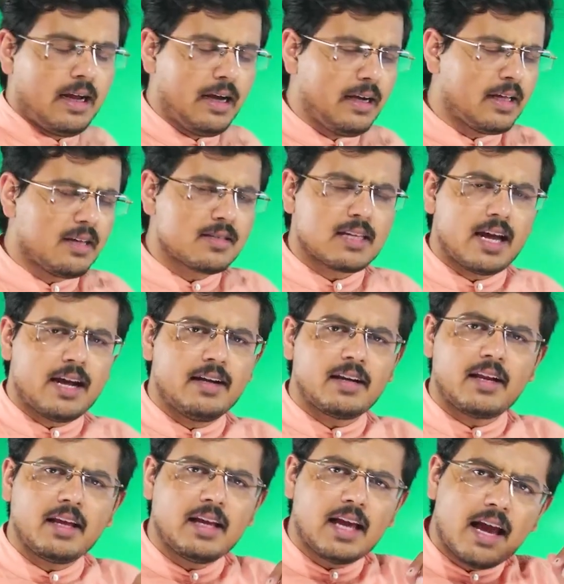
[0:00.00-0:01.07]
It is
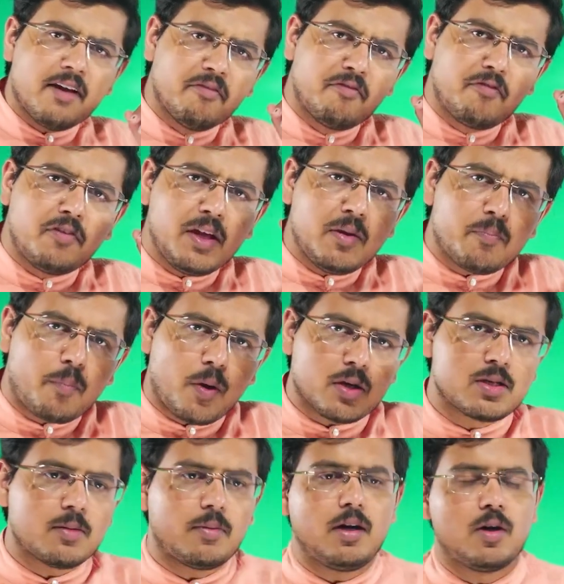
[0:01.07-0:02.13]
entering every
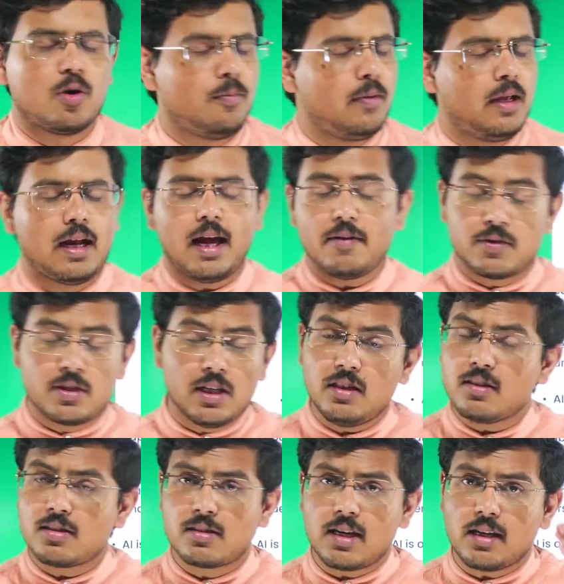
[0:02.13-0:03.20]
possible domain. I have seen
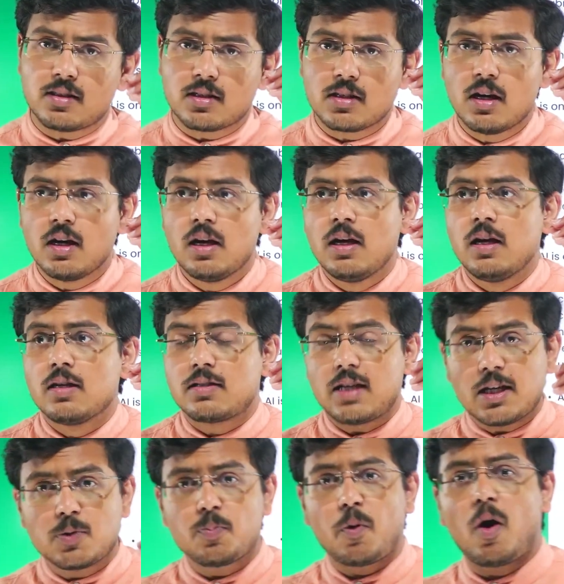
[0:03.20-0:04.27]

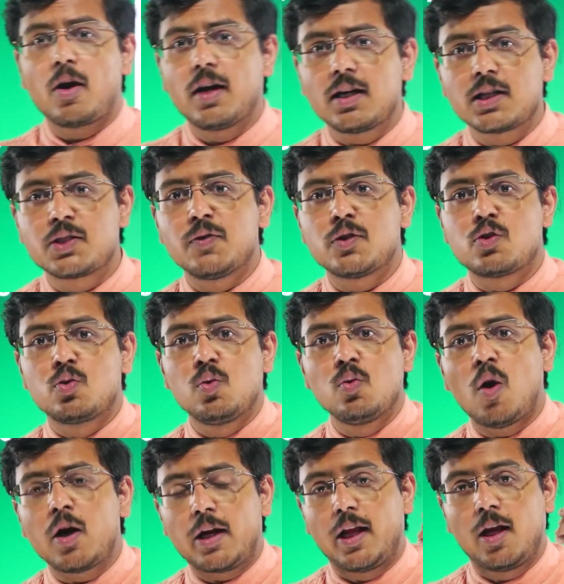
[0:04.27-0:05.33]
such products which do
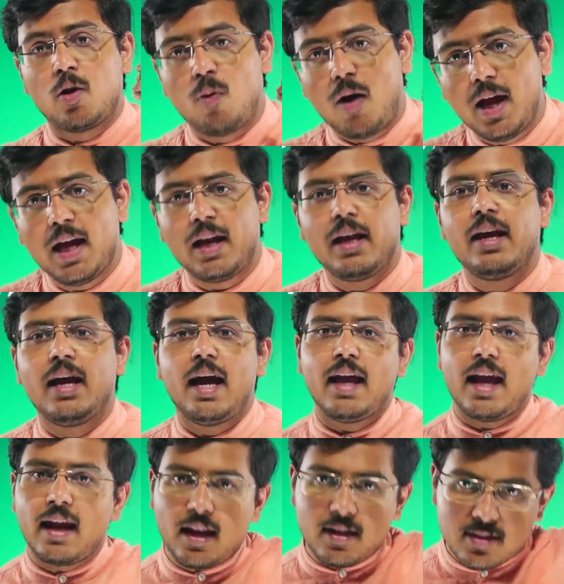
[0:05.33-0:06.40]
not require AI
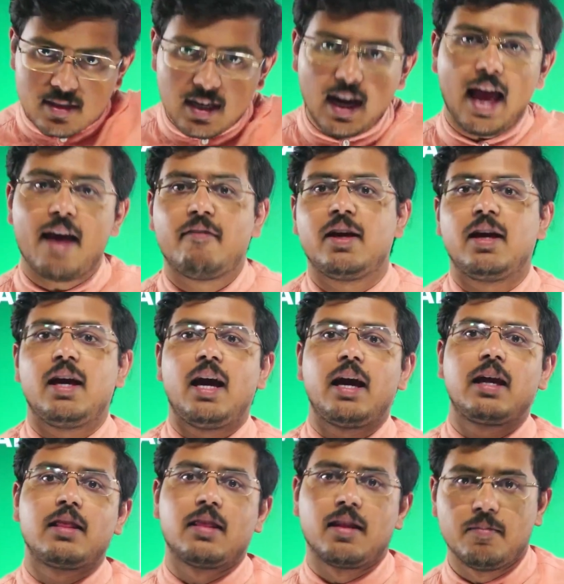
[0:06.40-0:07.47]
and are still having AI
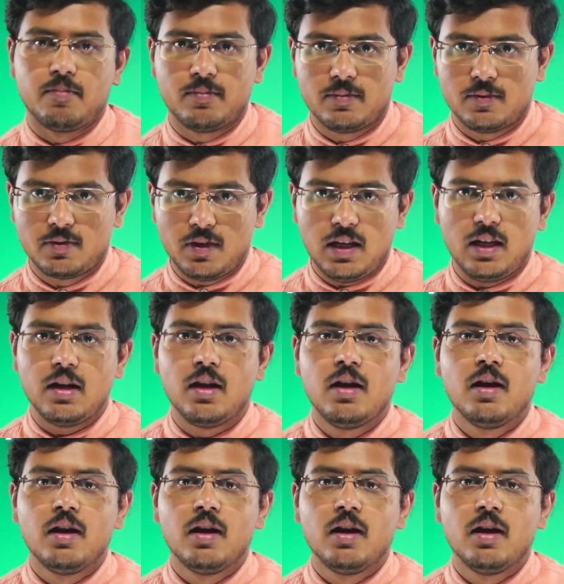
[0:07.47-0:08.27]
in them. Fine.